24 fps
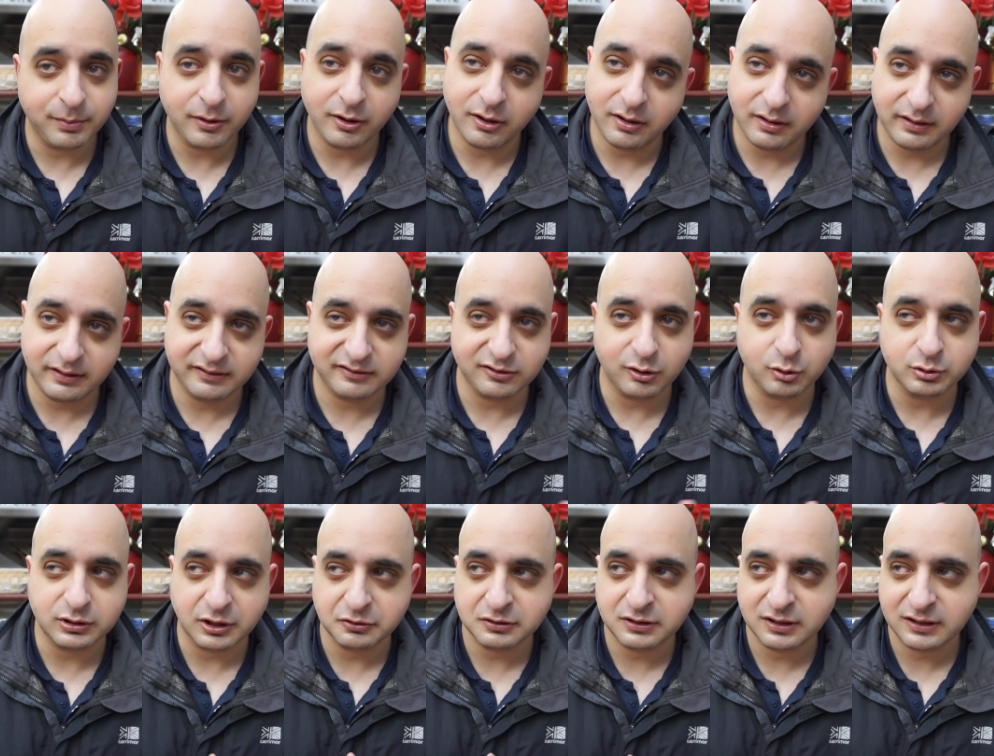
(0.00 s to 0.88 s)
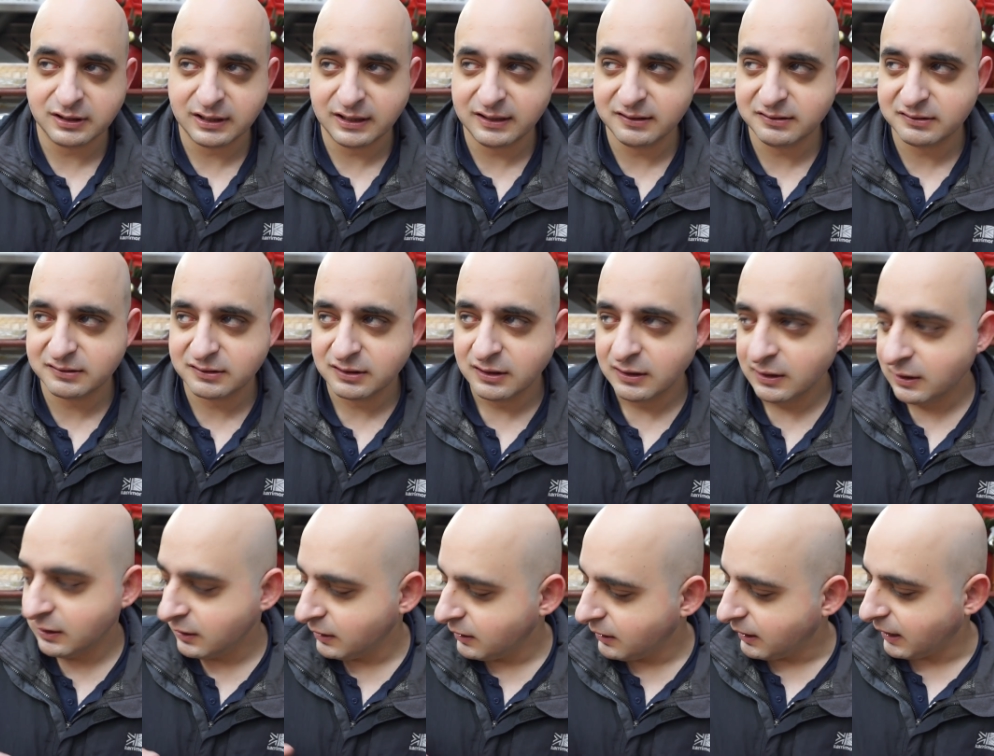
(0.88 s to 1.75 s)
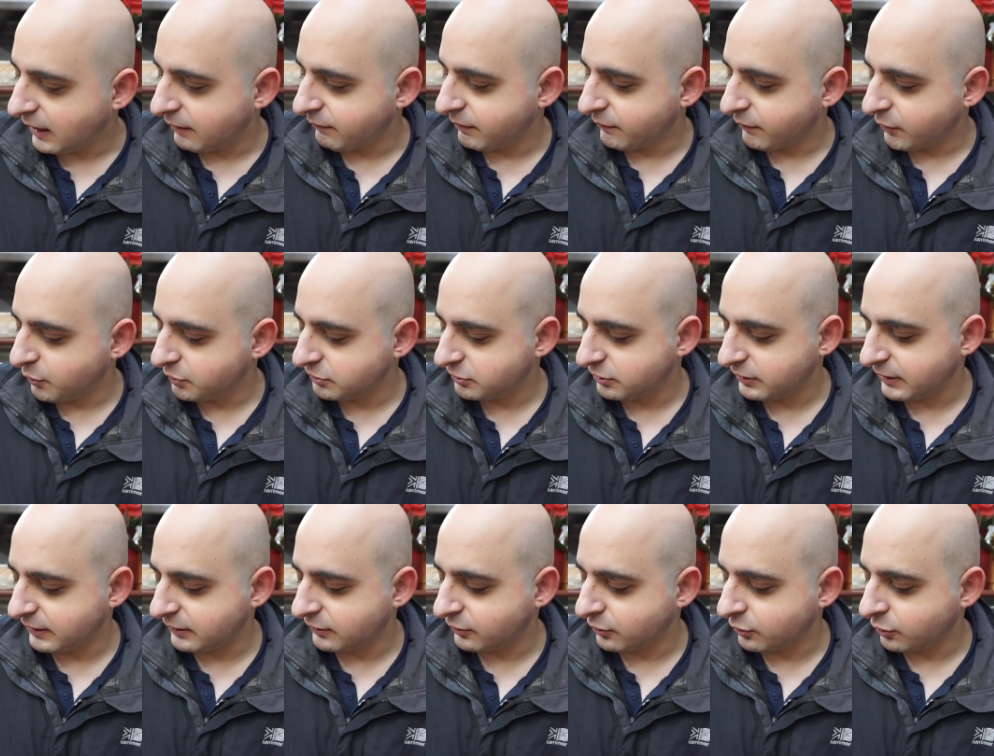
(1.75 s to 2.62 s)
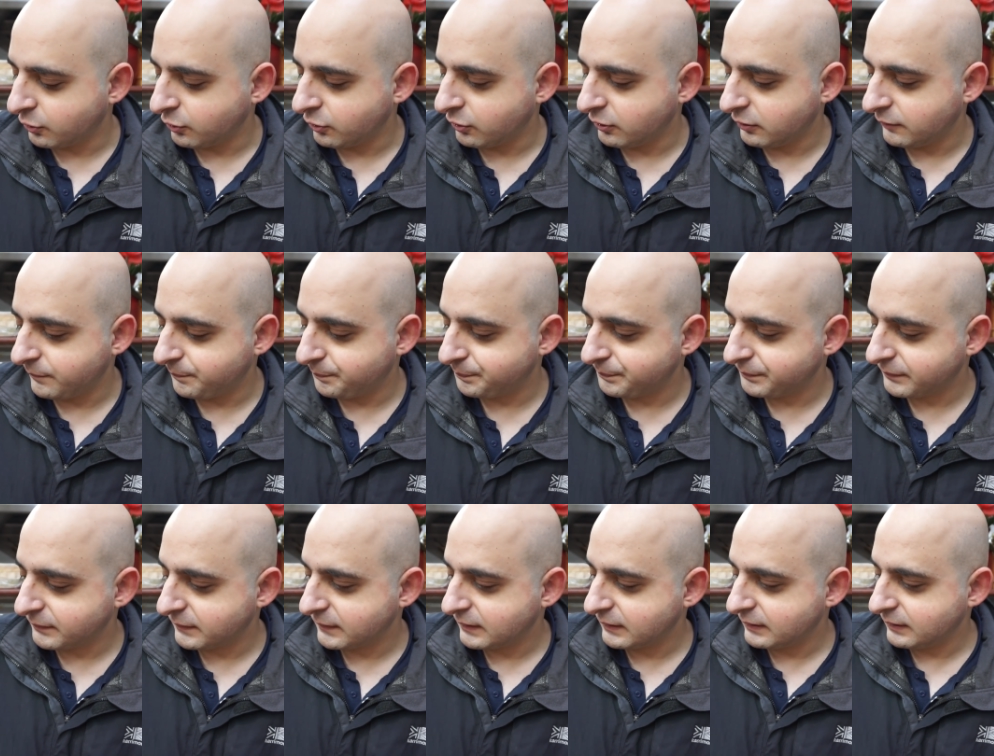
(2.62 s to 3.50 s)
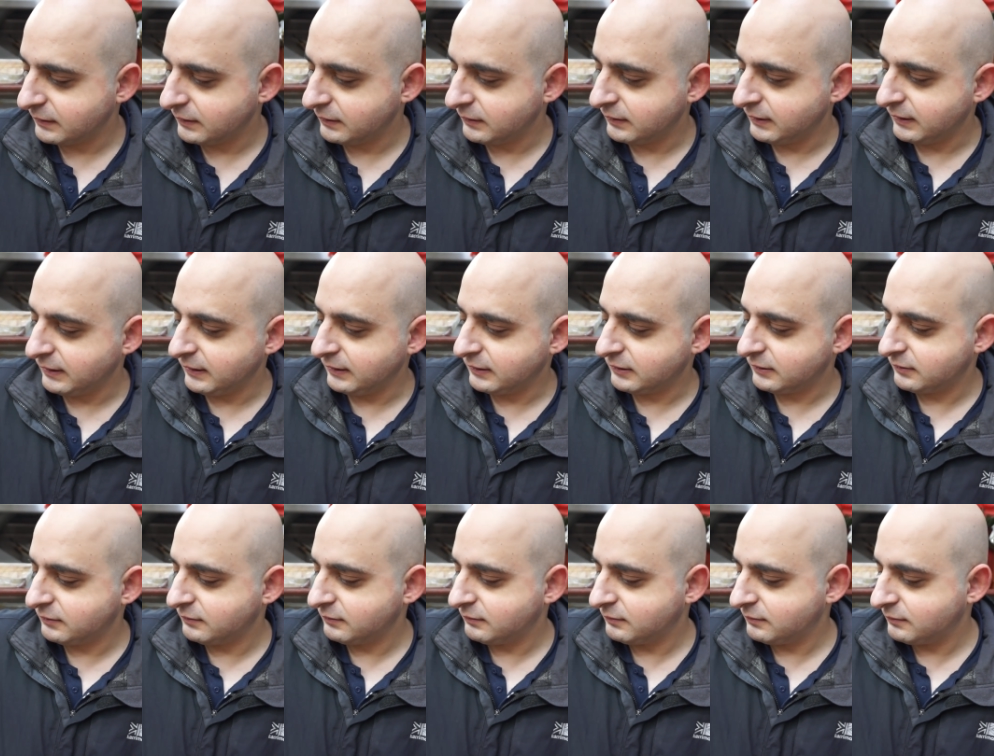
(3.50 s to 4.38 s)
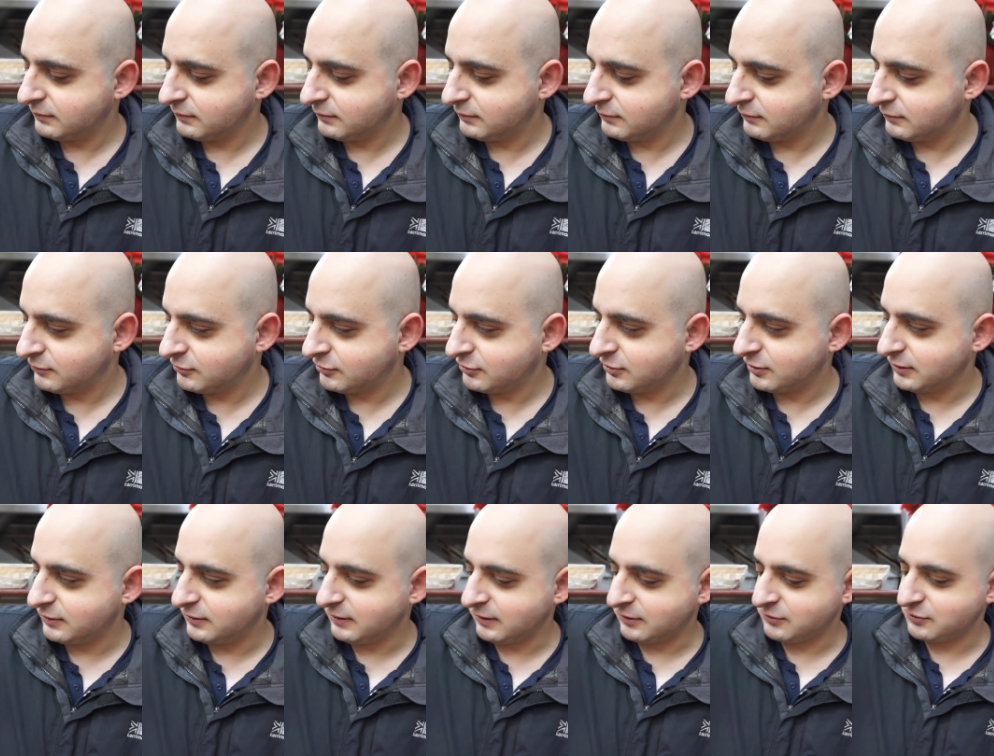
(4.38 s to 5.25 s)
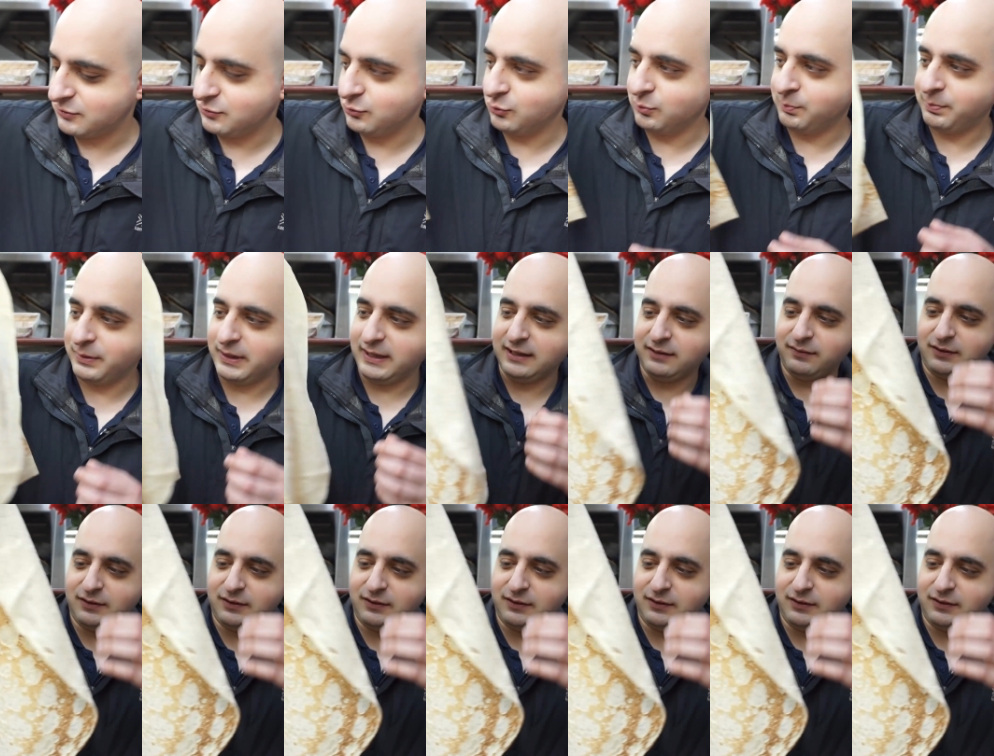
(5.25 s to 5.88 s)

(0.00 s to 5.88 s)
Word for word: but it's all down to taste. Uh, we've also then got the traditional bread